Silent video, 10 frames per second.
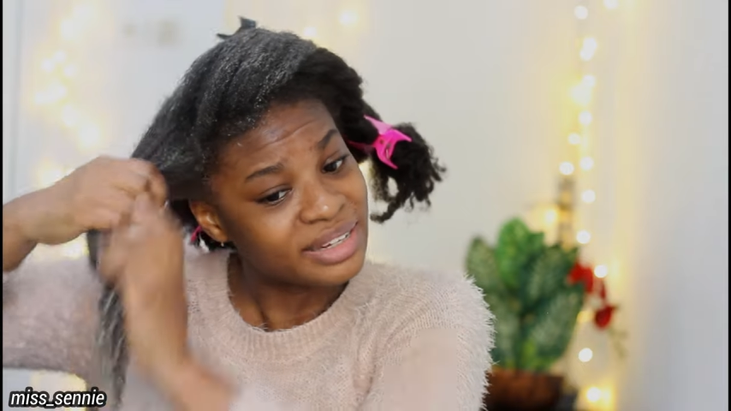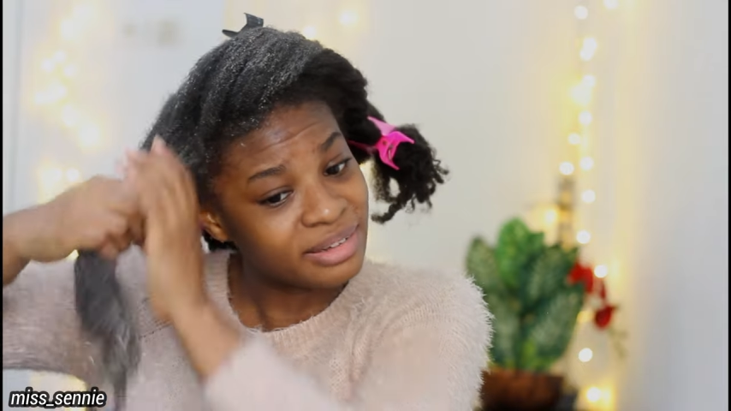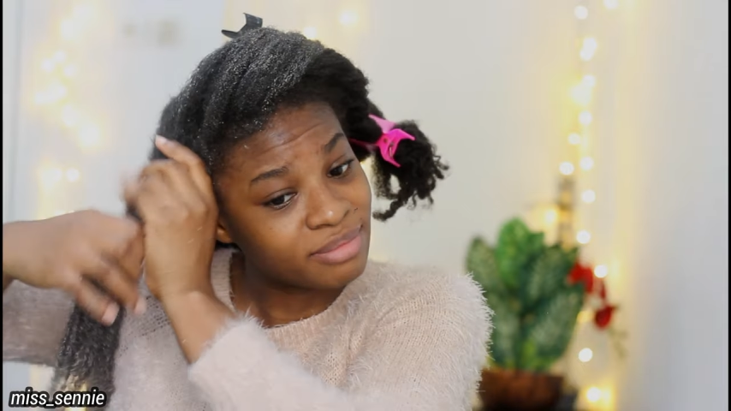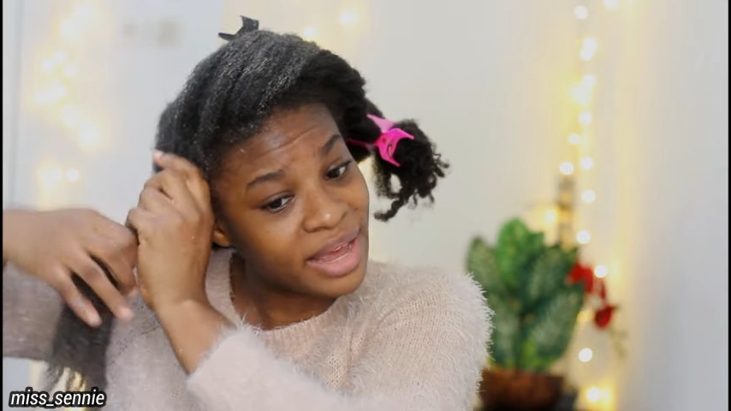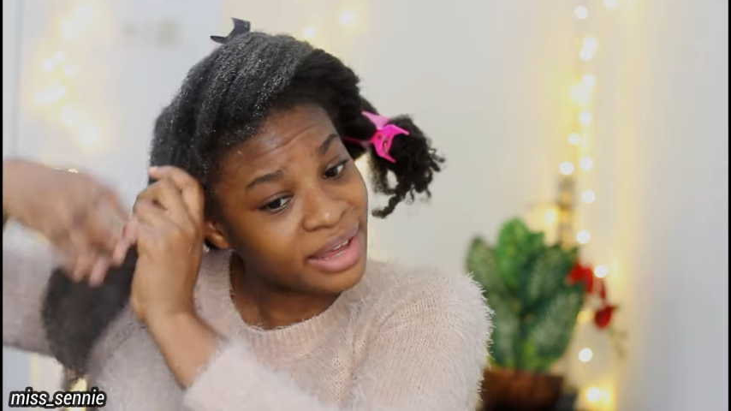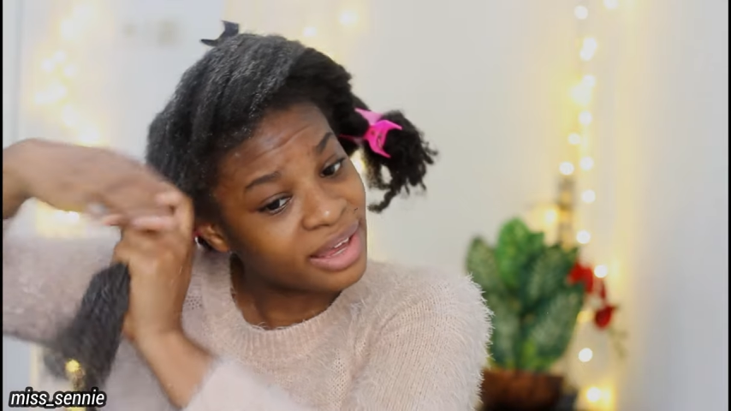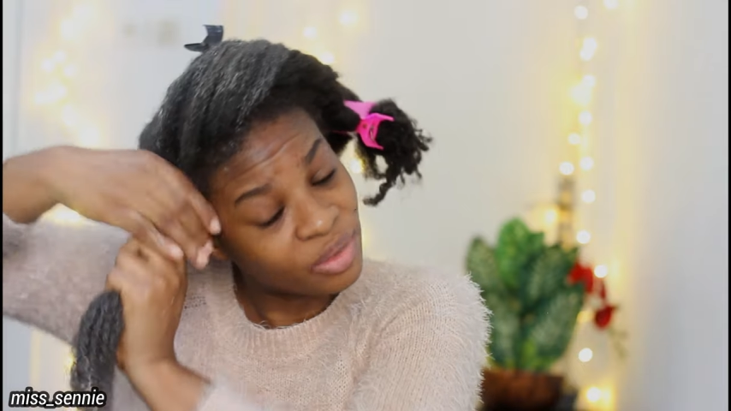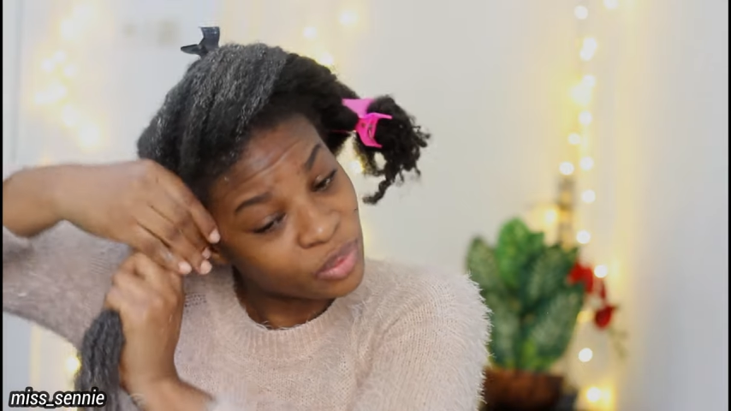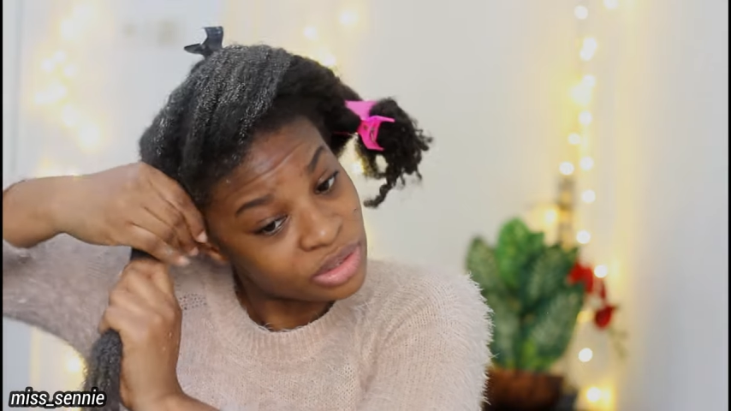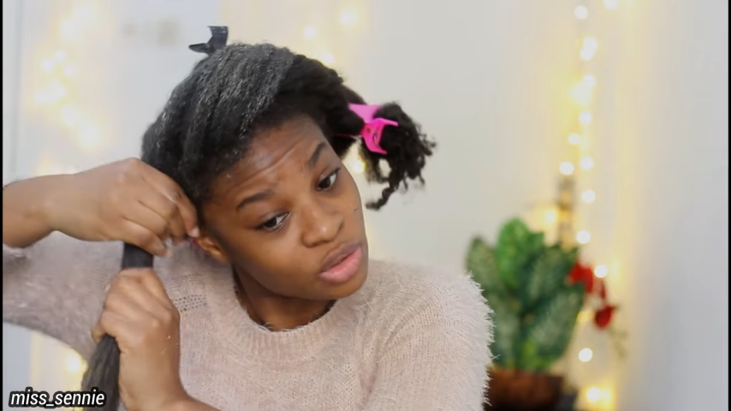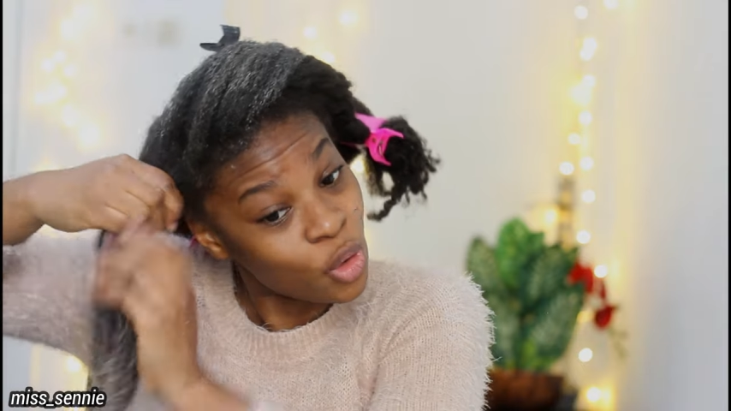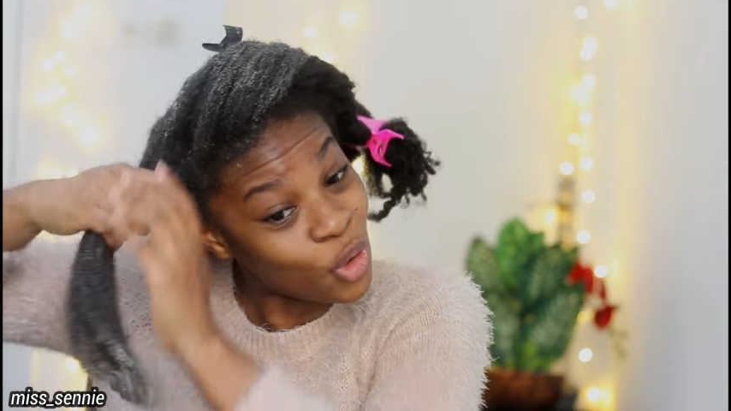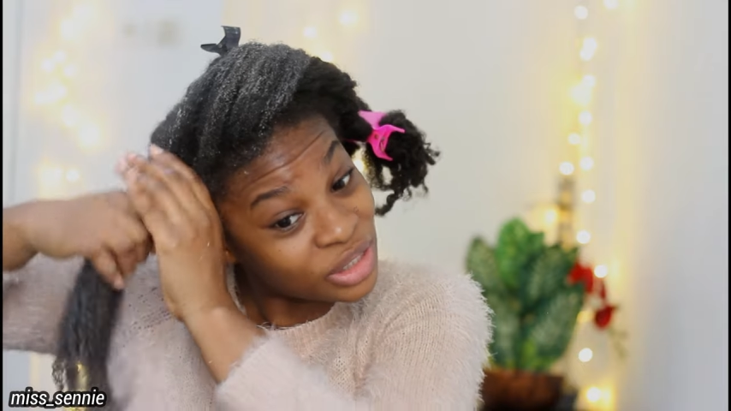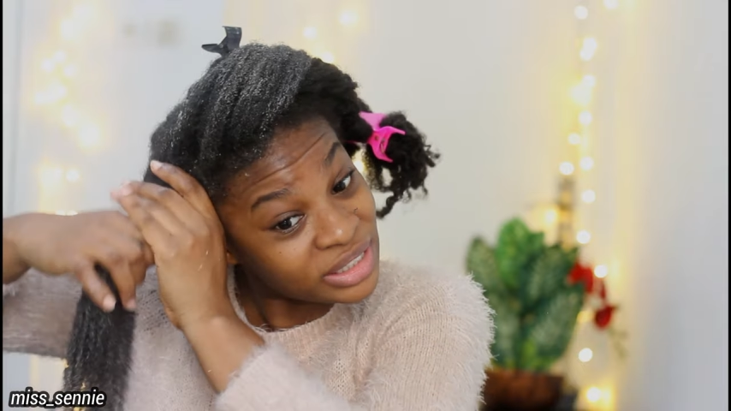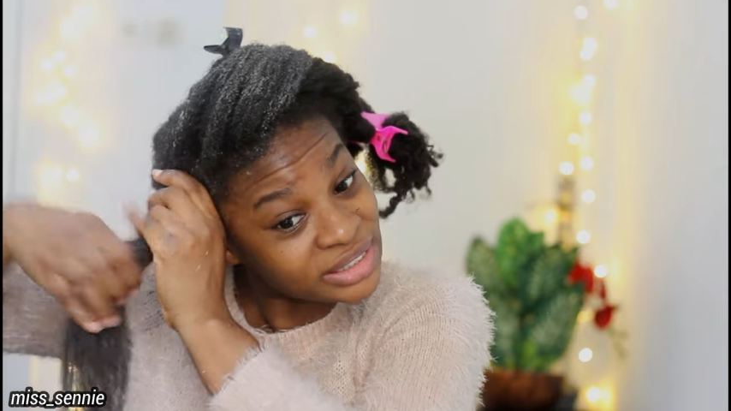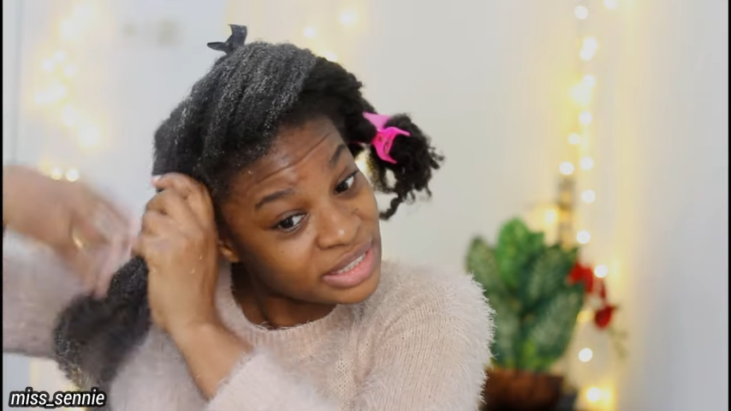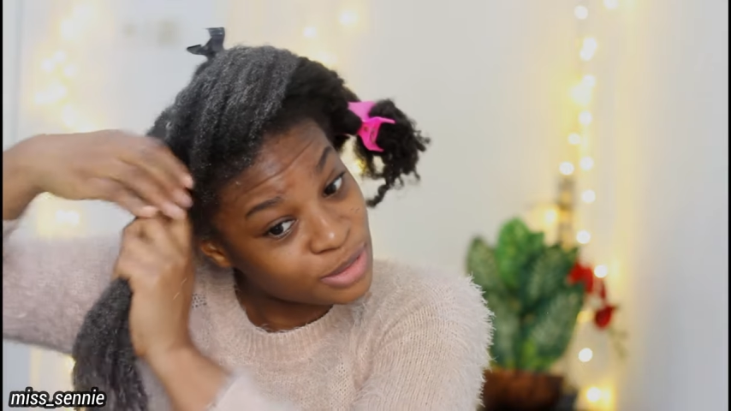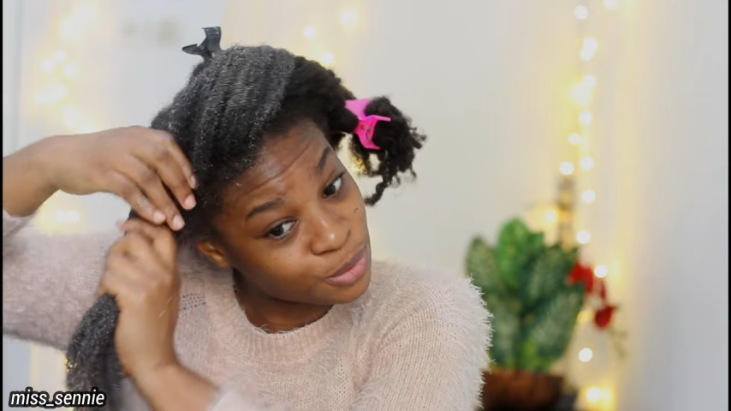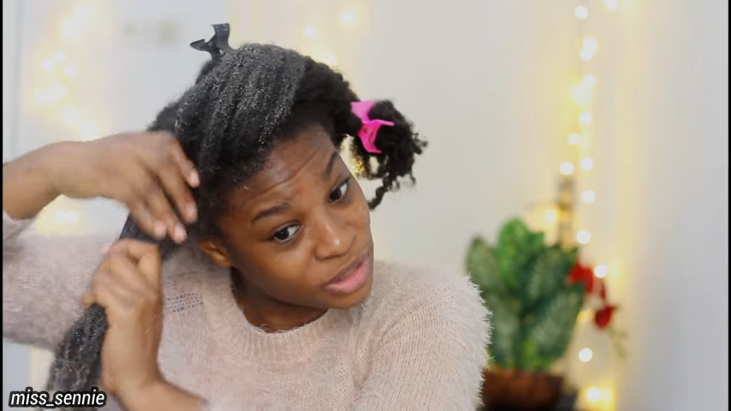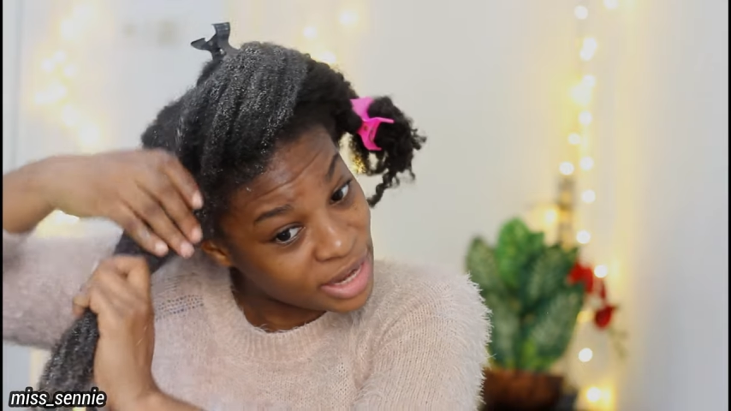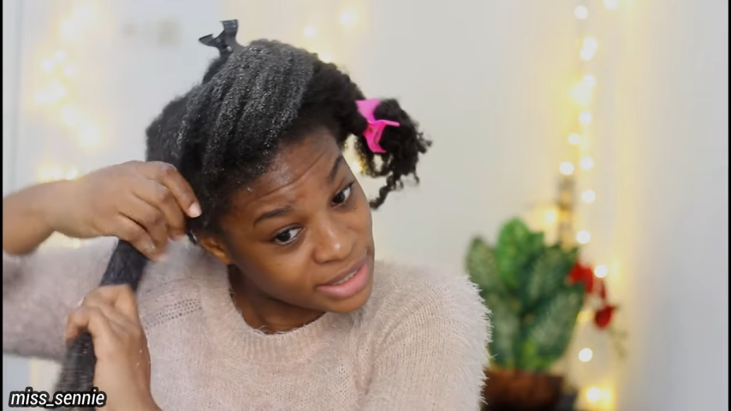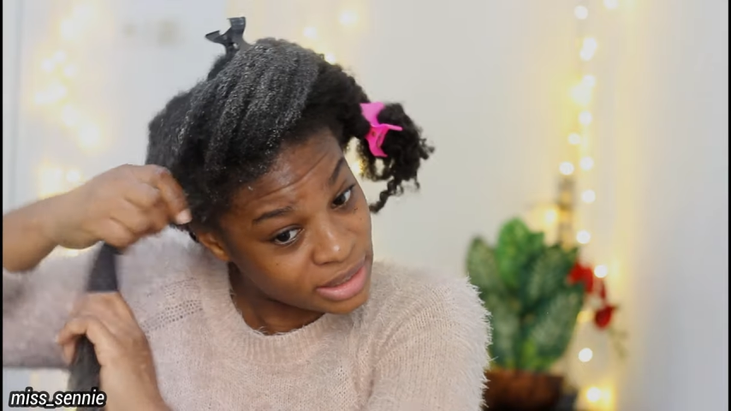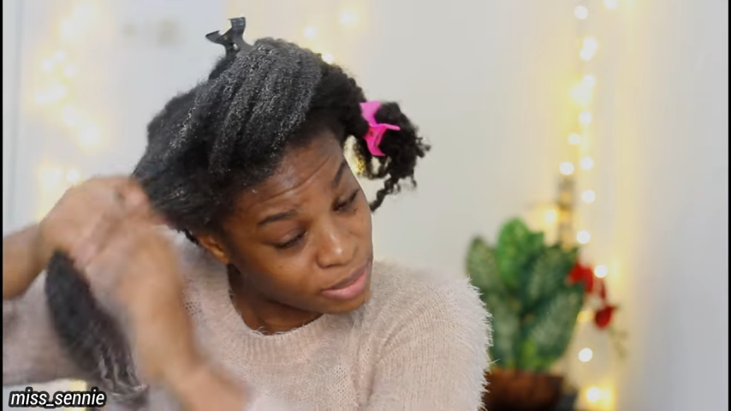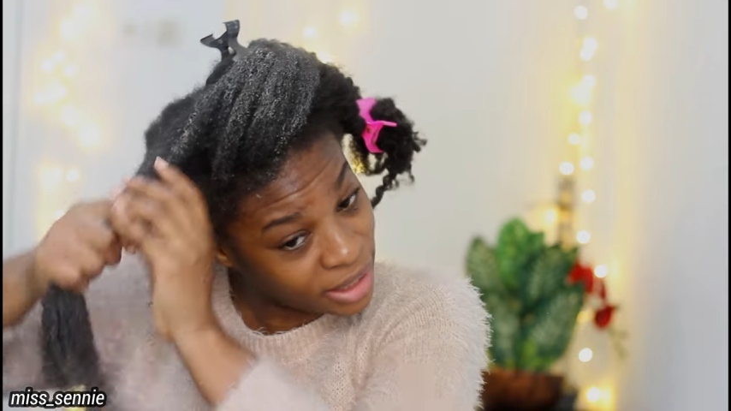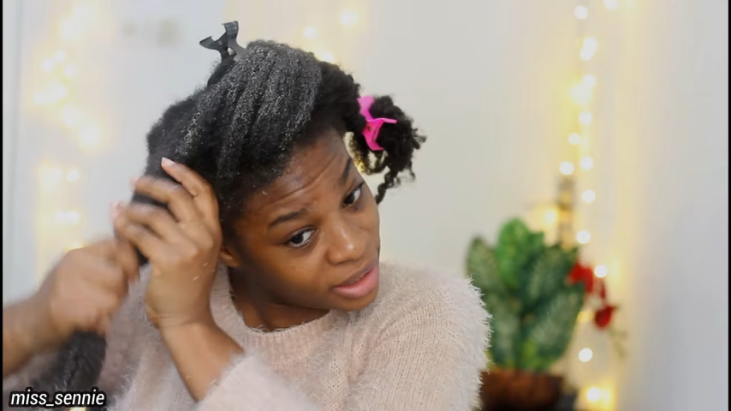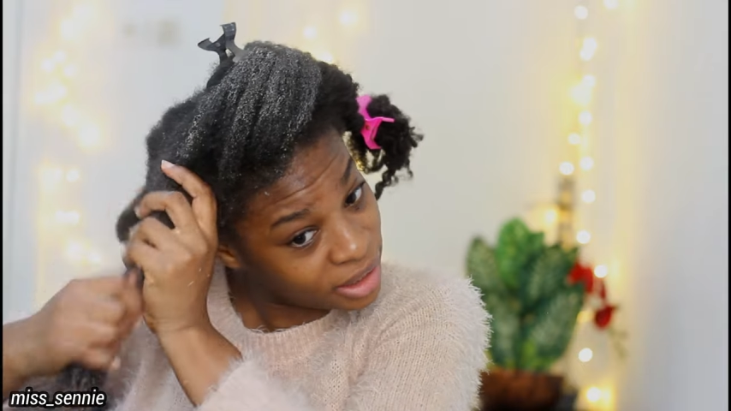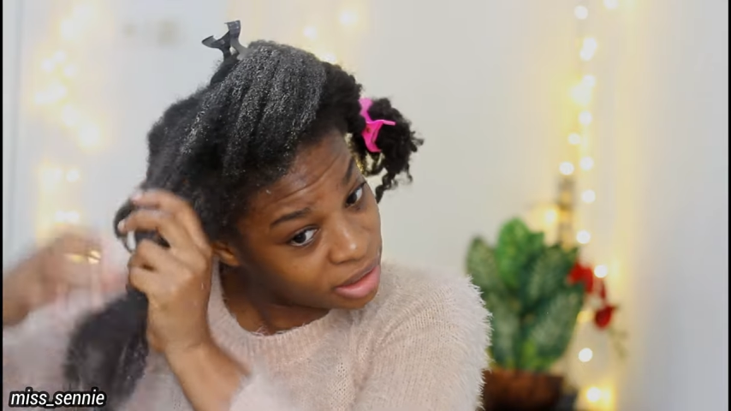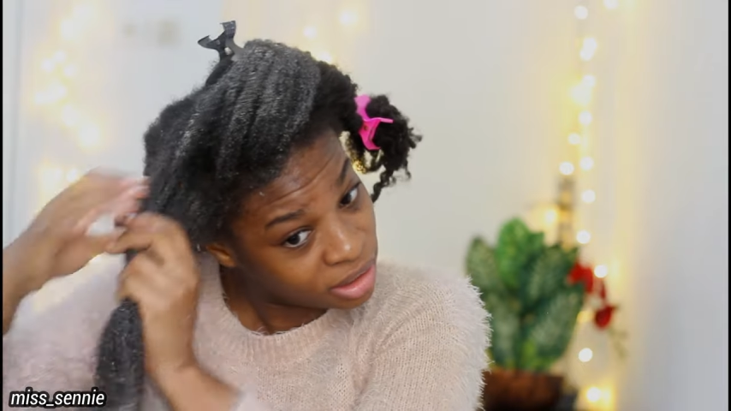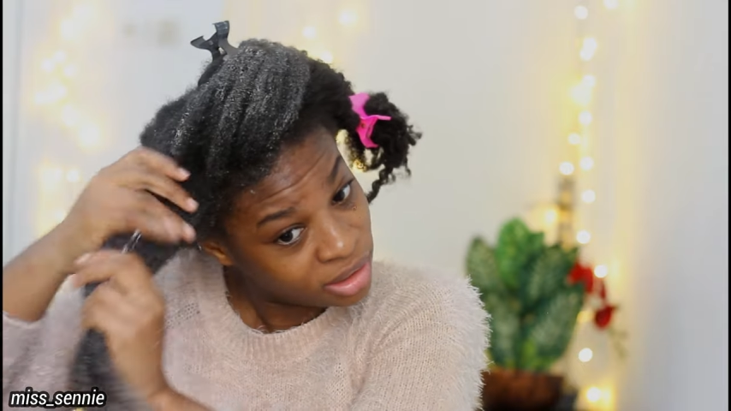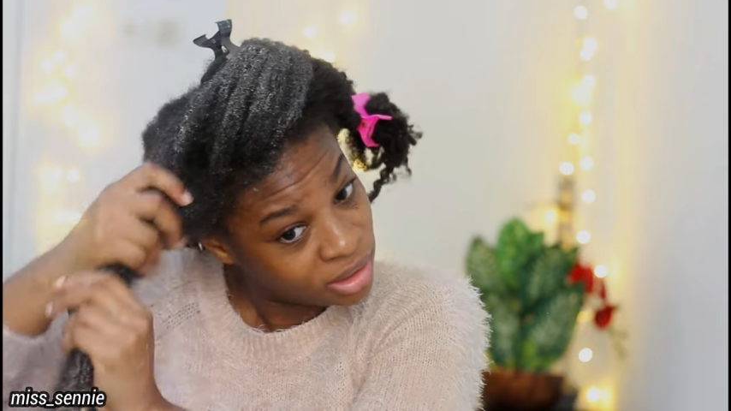in my hair with only this product in my hair